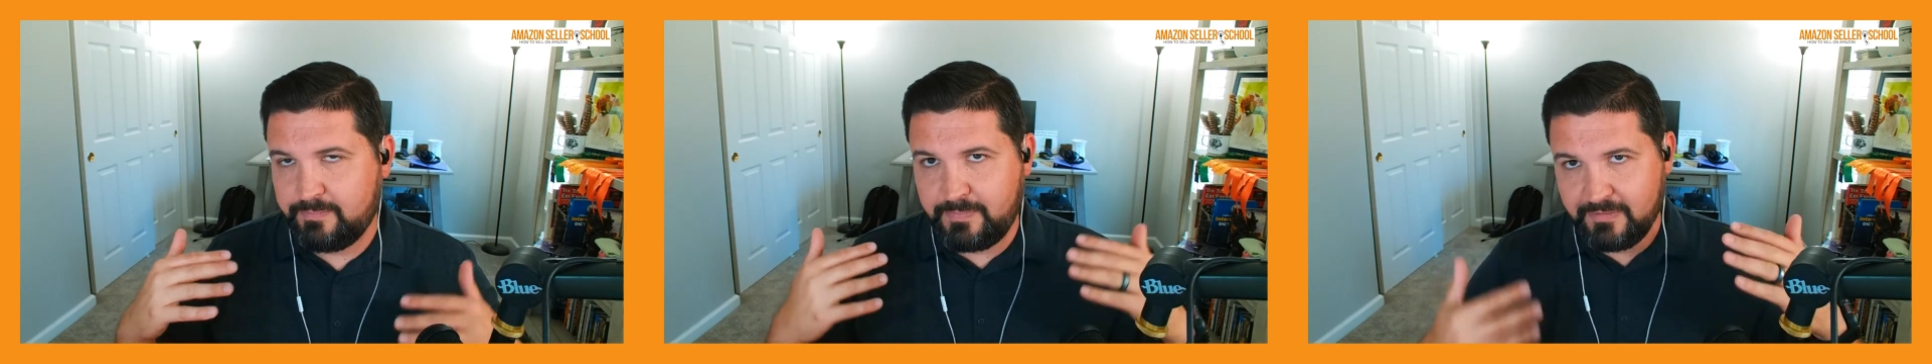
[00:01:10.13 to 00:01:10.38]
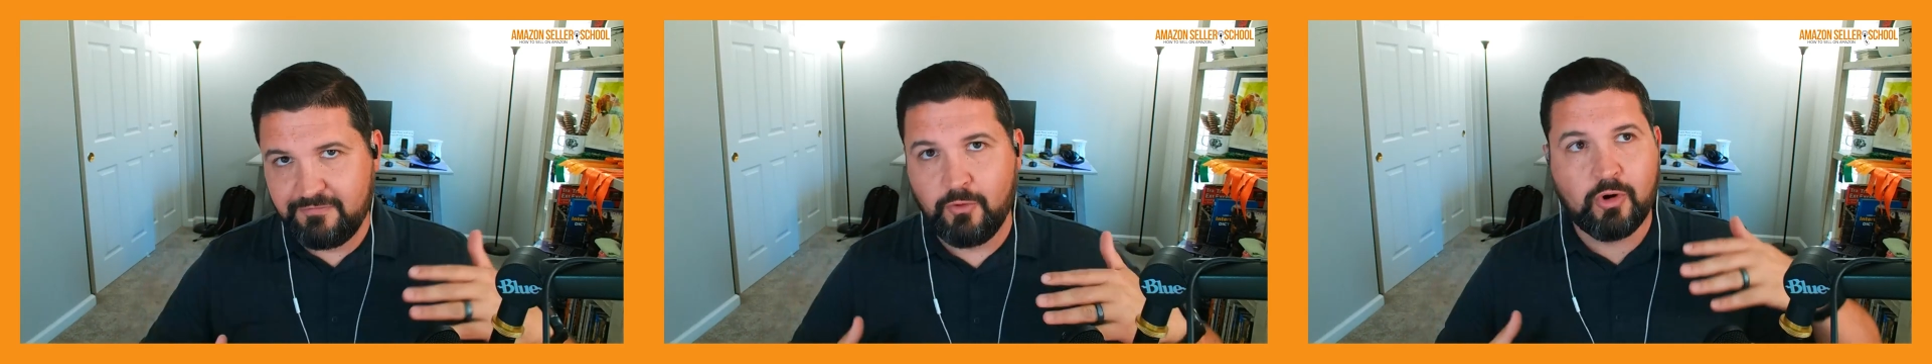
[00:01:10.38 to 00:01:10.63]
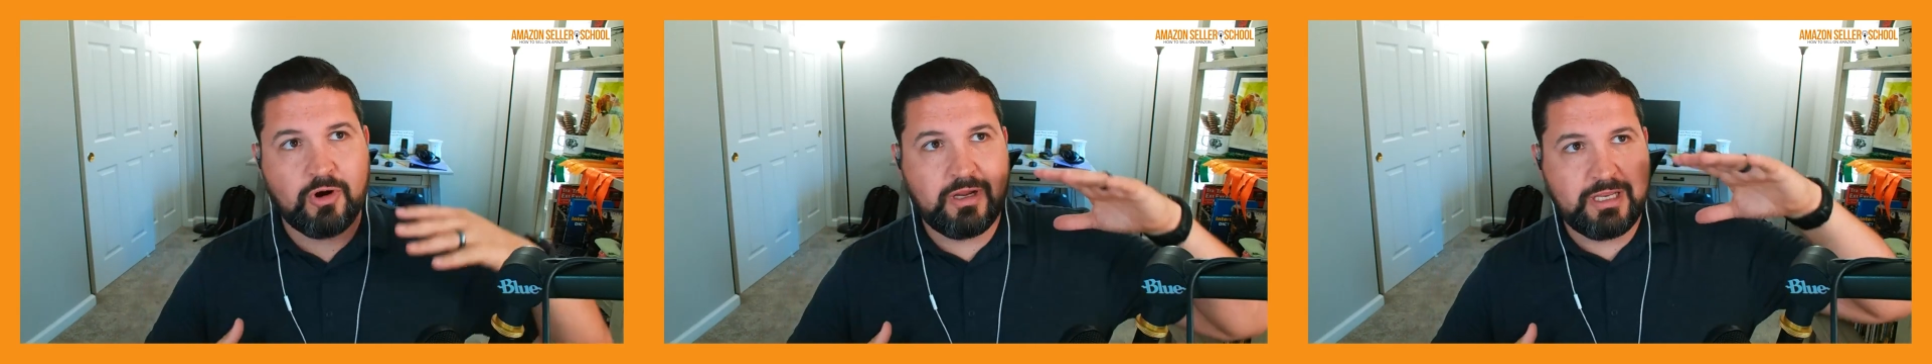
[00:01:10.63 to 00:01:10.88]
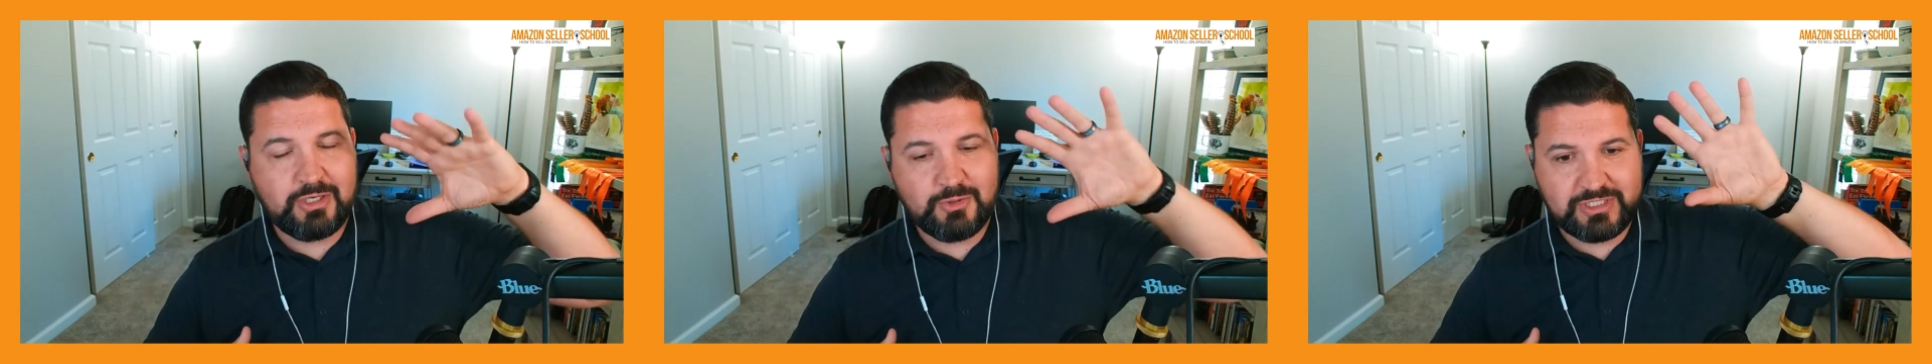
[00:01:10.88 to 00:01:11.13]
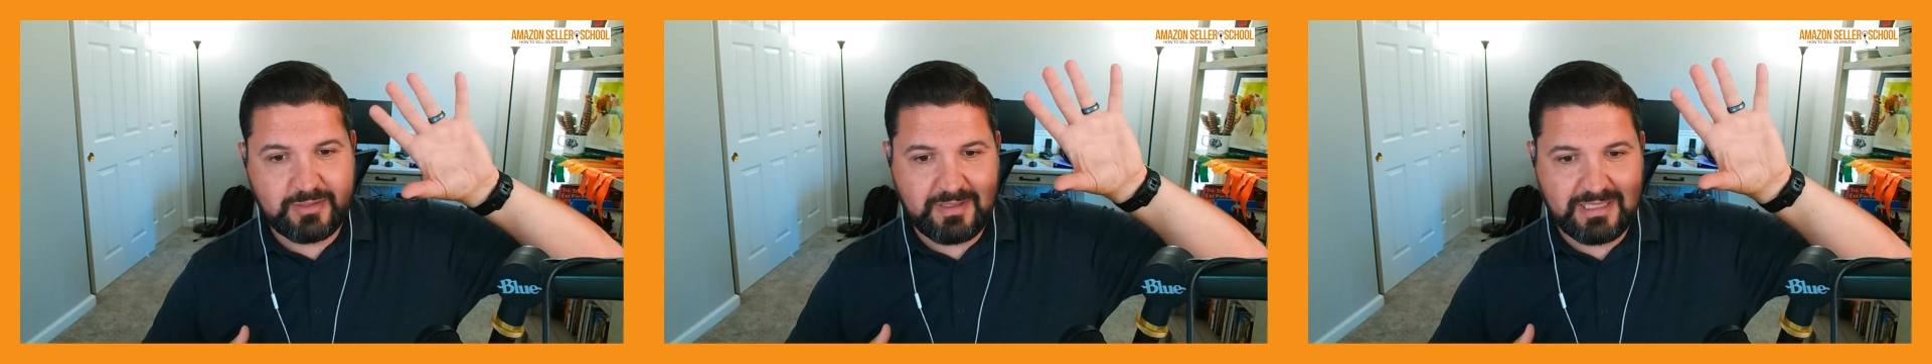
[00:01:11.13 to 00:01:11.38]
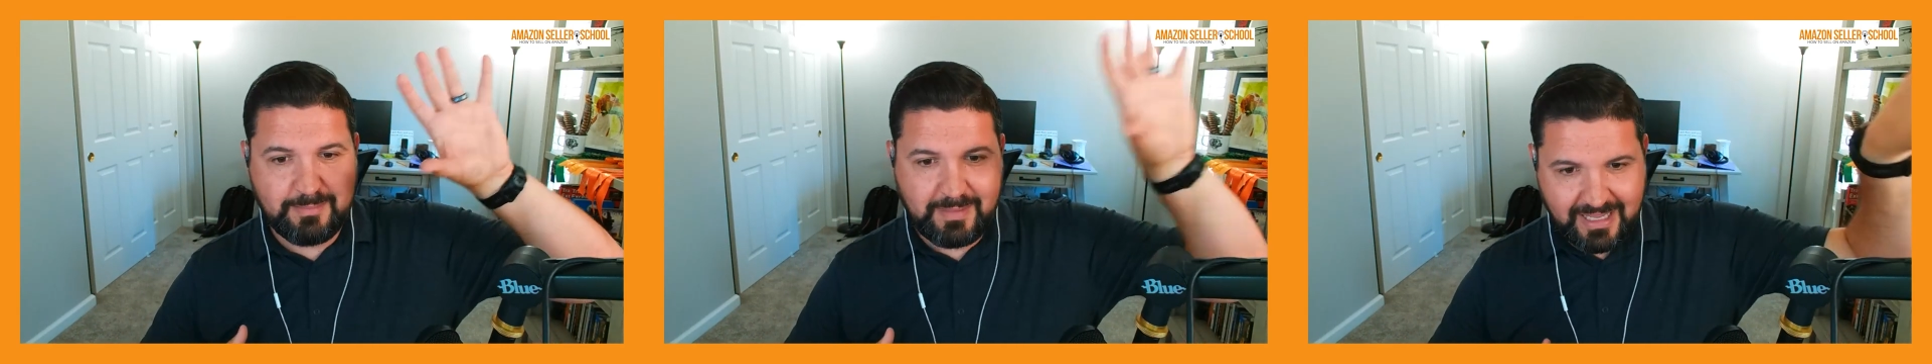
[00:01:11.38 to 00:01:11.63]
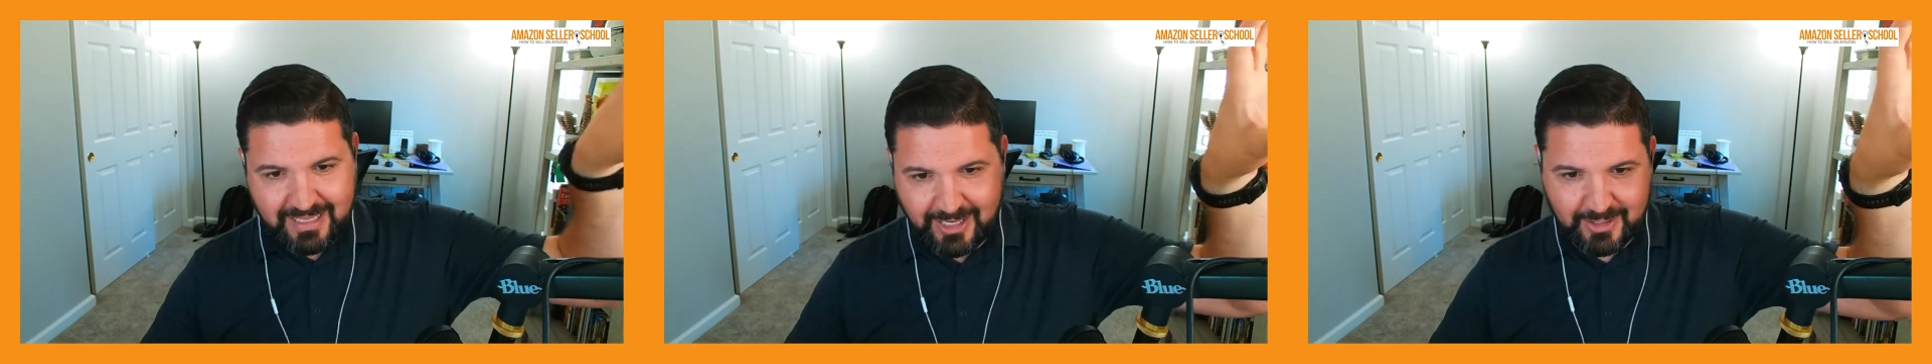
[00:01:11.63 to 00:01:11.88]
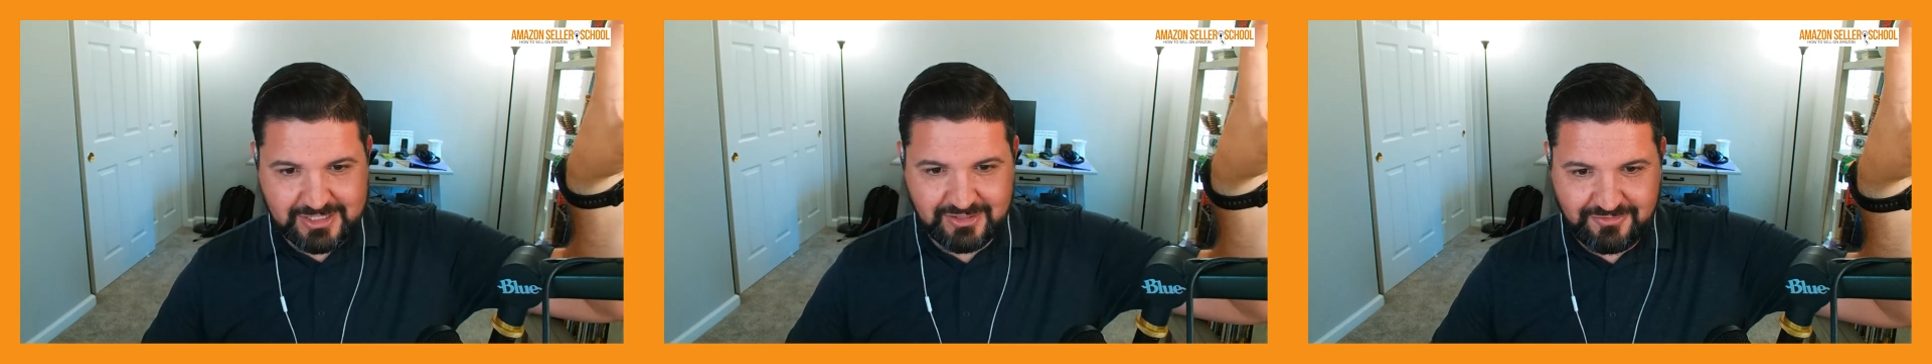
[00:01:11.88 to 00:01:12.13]
before it used to be the main
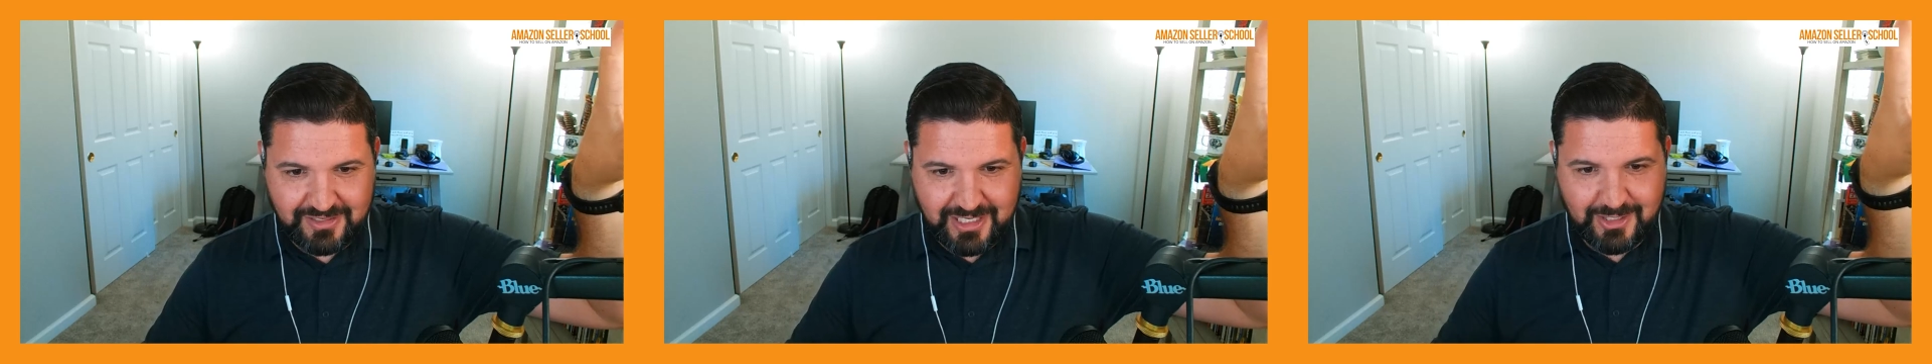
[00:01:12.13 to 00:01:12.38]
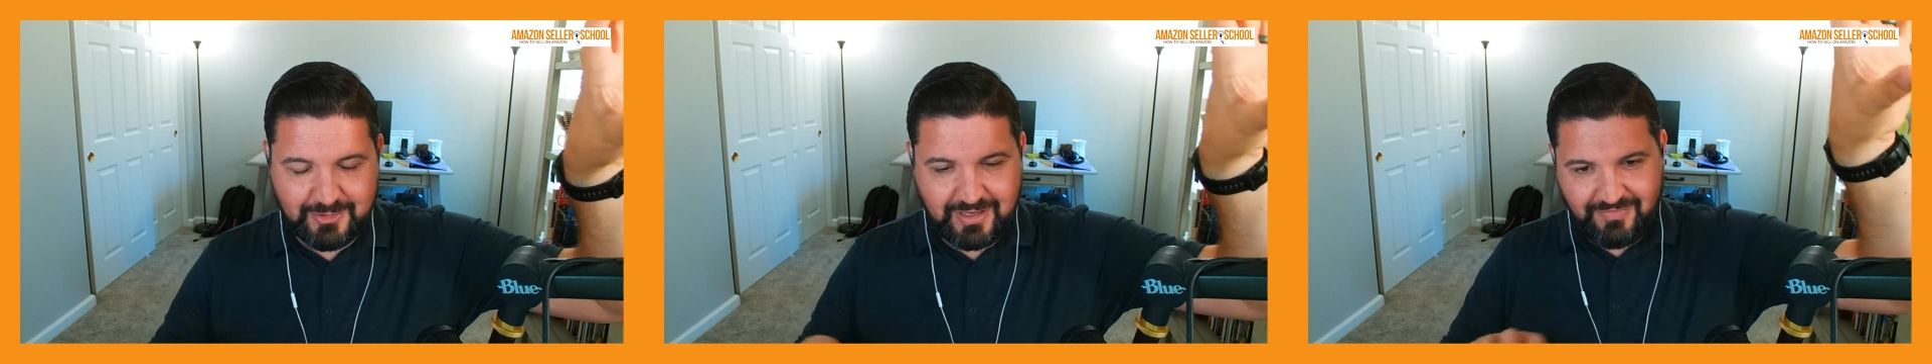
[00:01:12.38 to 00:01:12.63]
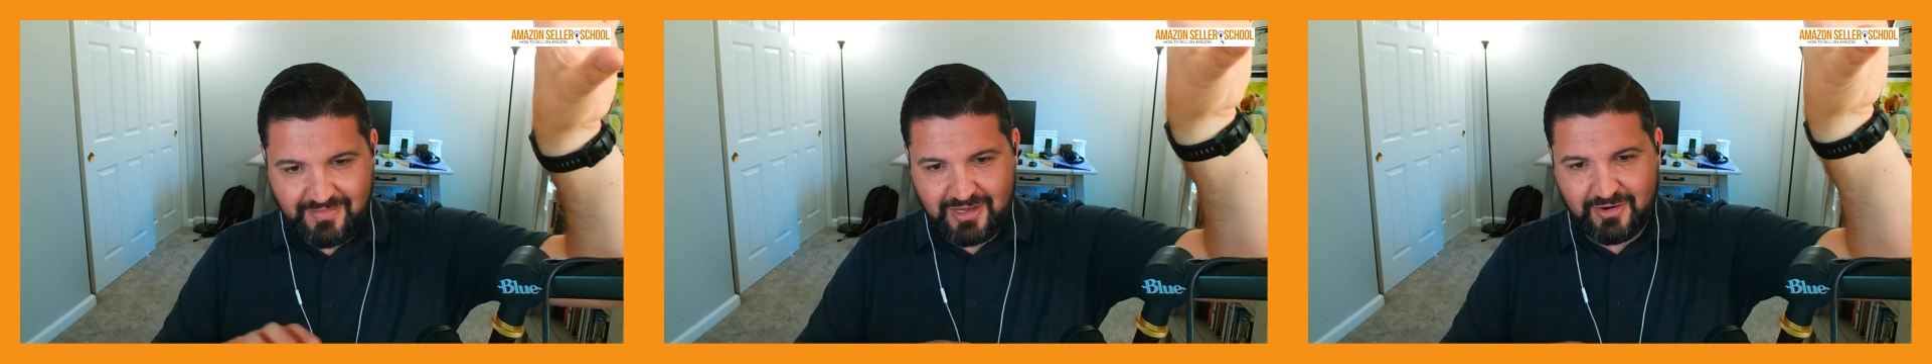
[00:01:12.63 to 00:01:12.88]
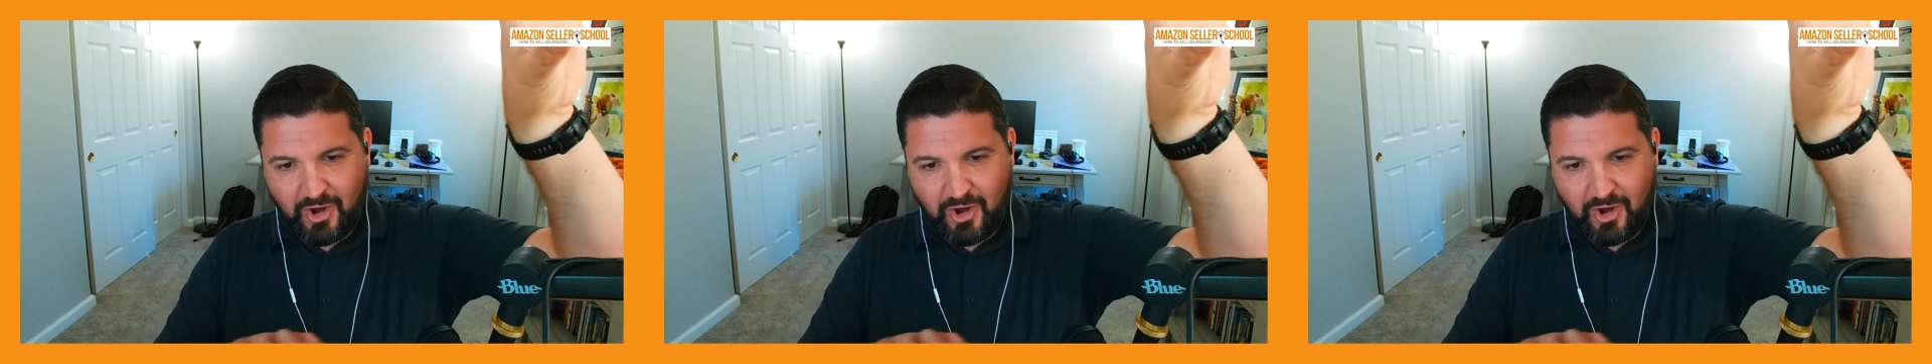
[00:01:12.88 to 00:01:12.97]
carousel video and then